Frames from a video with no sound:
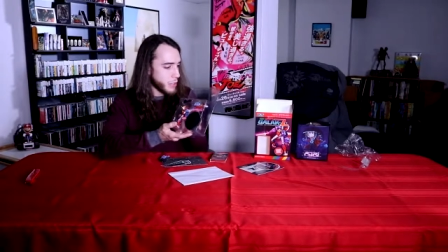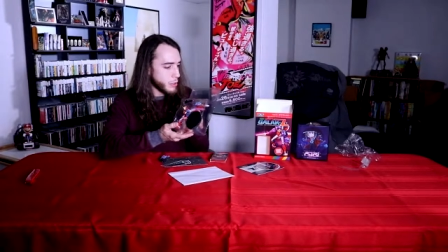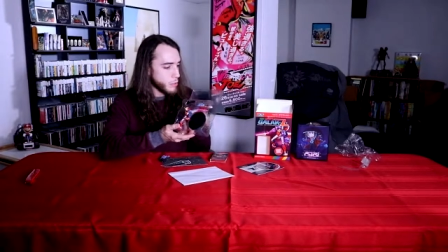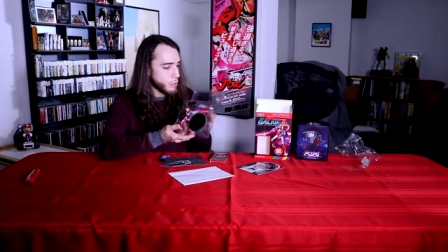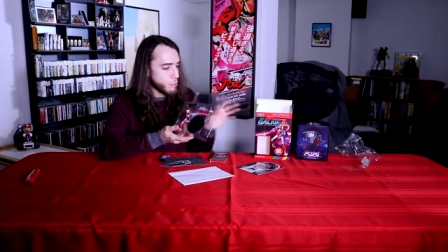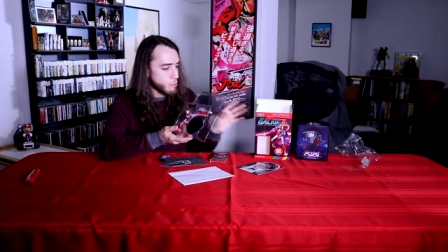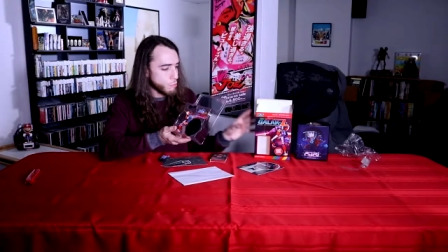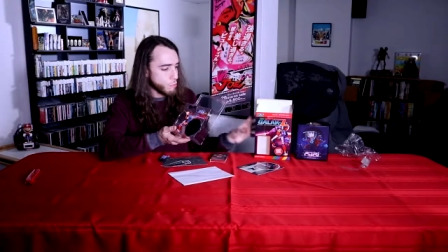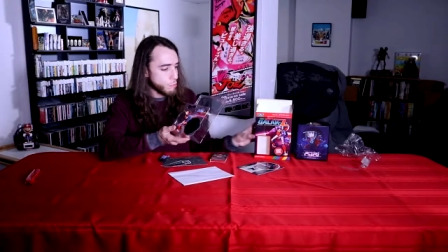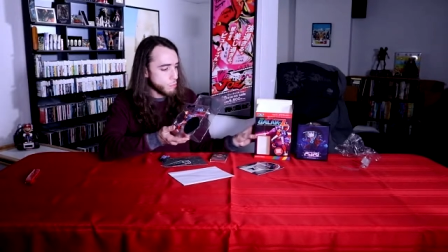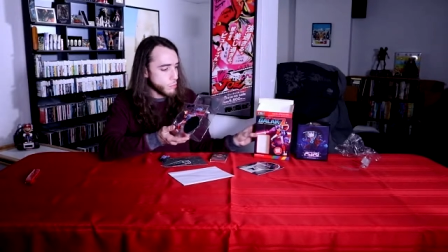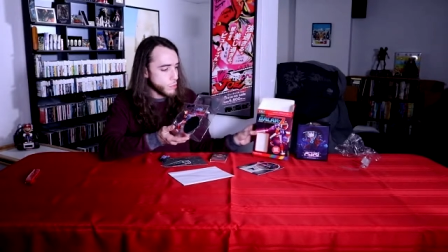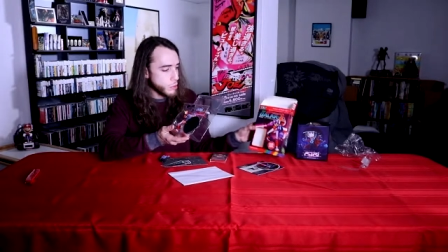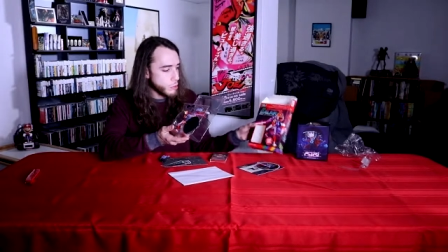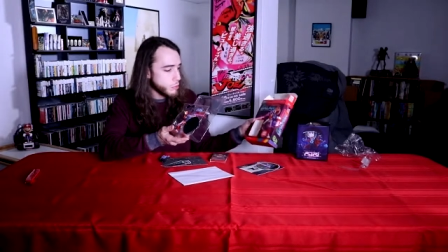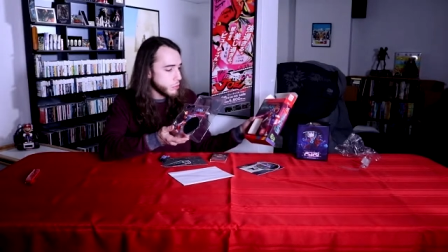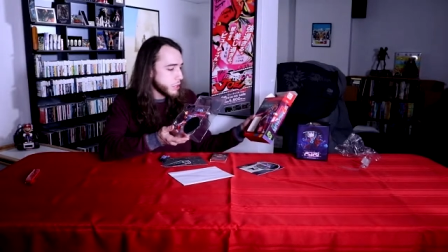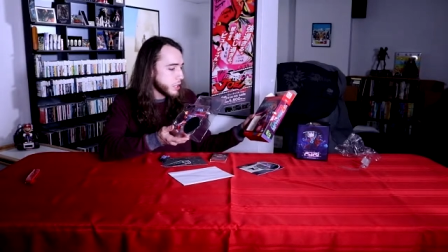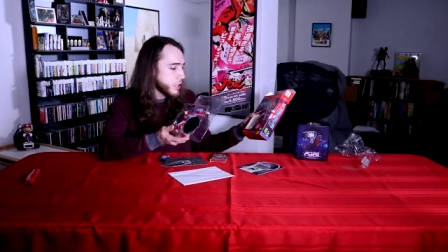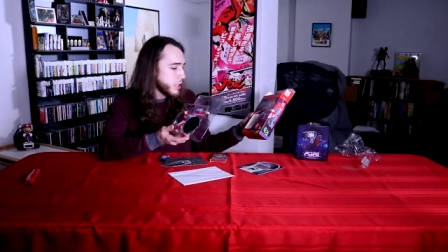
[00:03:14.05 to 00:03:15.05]
don't
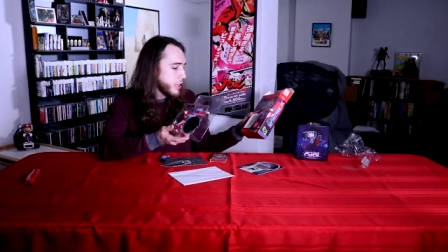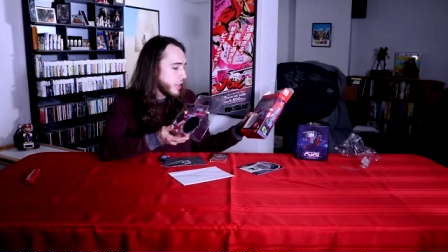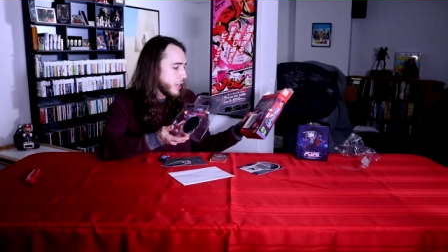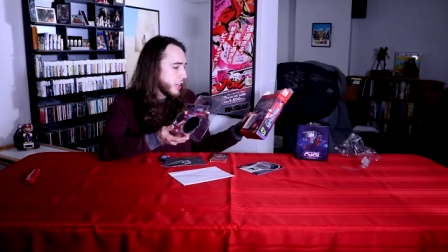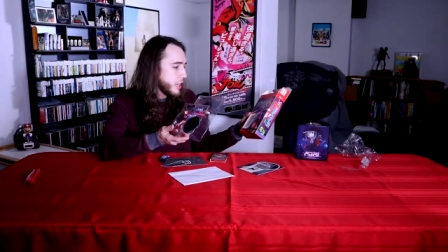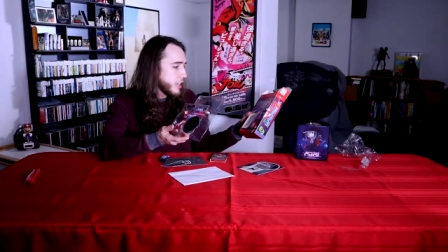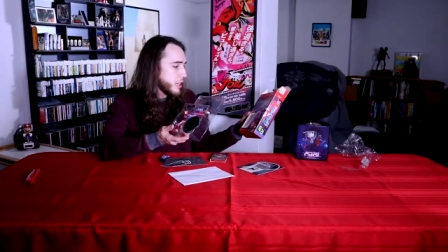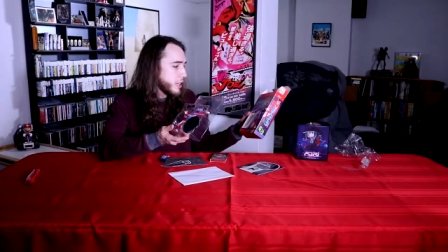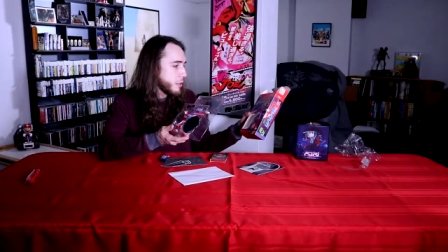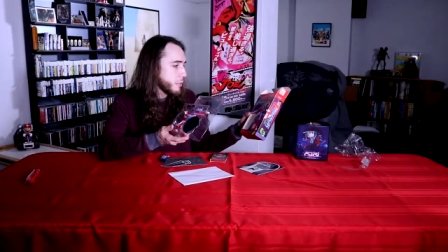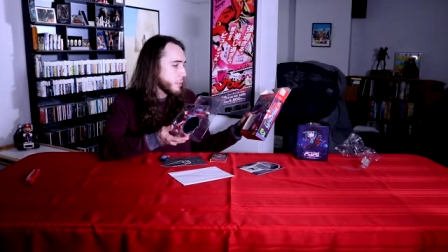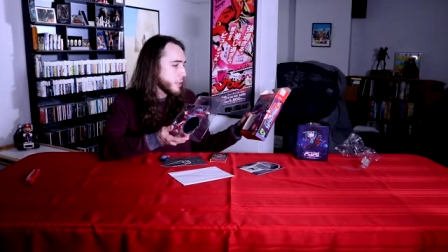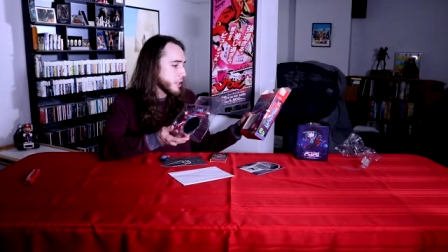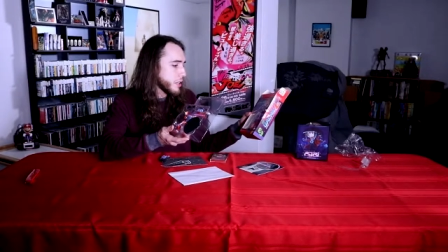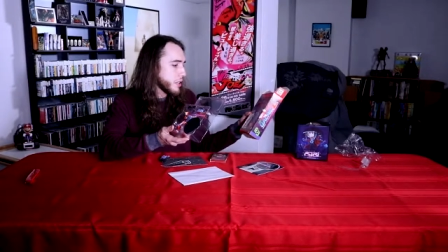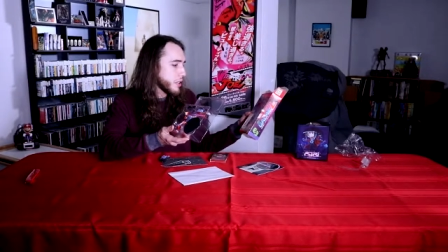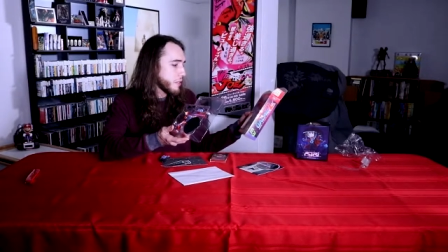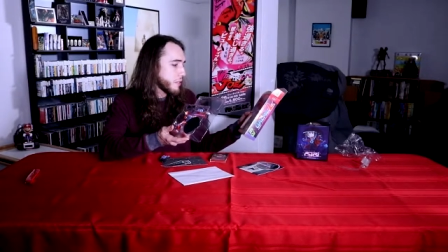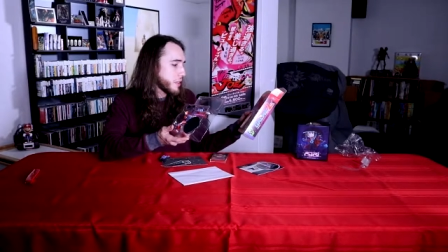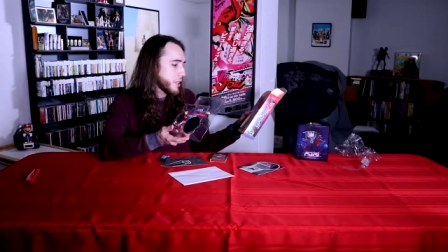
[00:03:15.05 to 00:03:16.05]
know the name
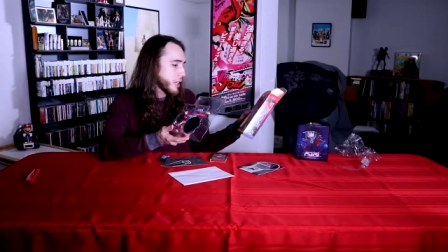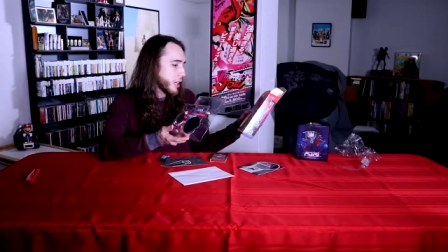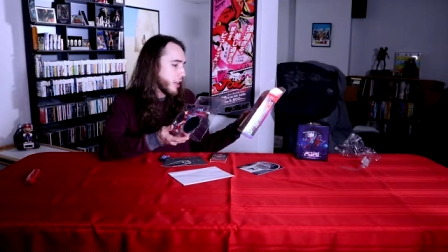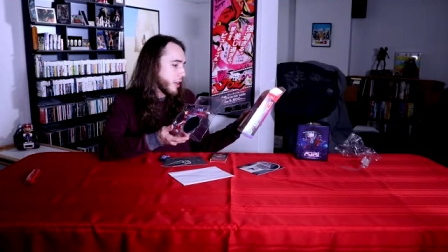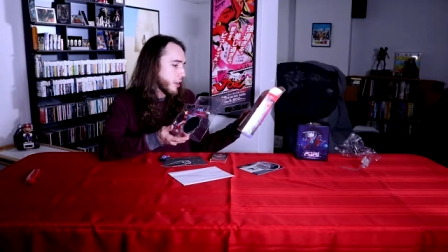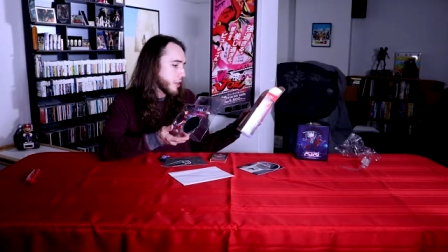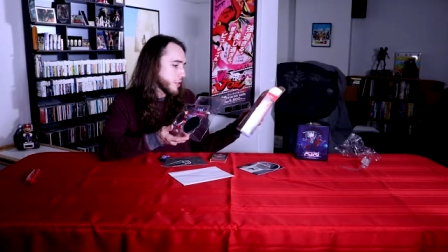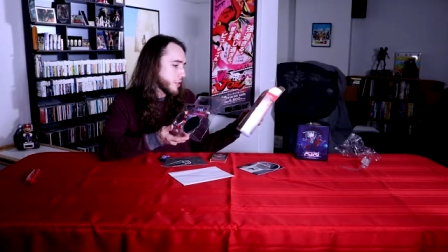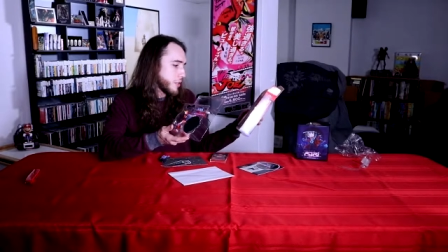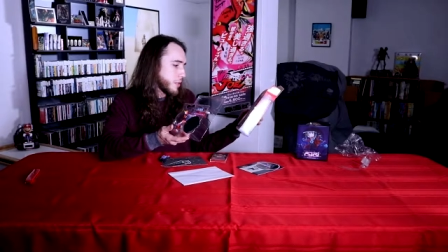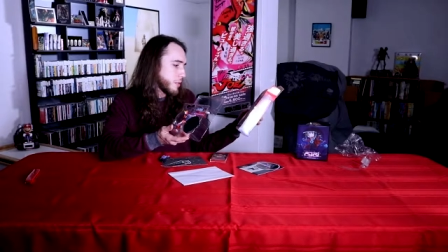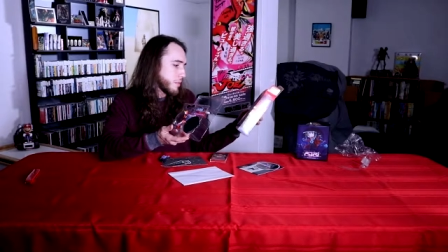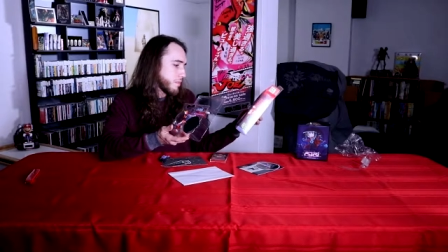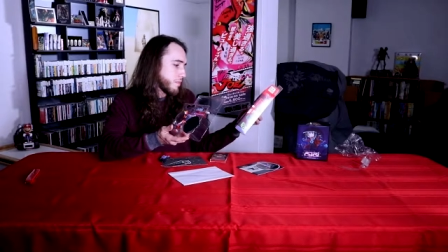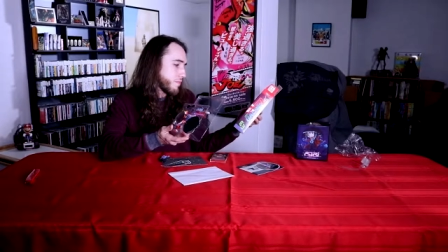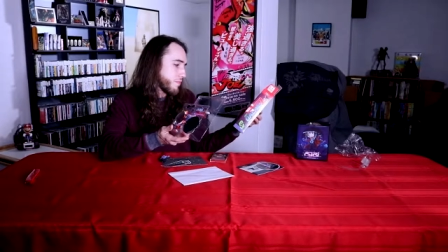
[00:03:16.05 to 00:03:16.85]
of the character.